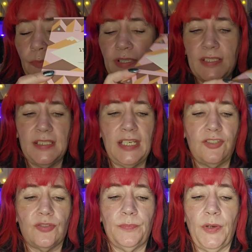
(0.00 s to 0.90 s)

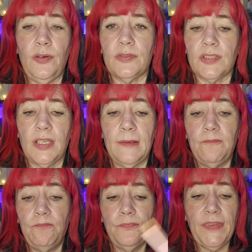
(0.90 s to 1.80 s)
presentation box,
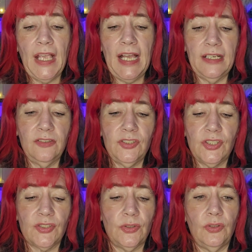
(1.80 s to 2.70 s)
and I
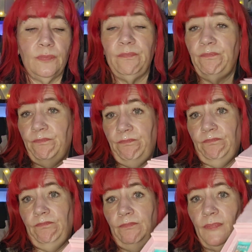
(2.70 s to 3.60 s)
just thought,
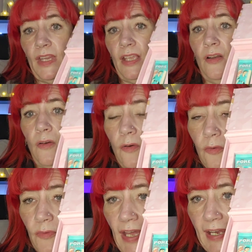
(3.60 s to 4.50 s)

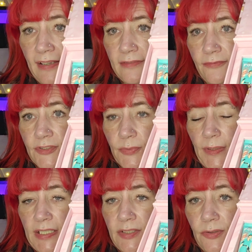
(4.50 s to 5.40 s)
all that for
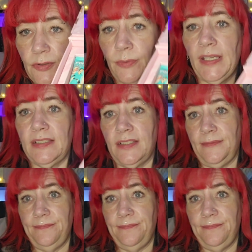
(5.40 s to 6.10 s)
22 quid,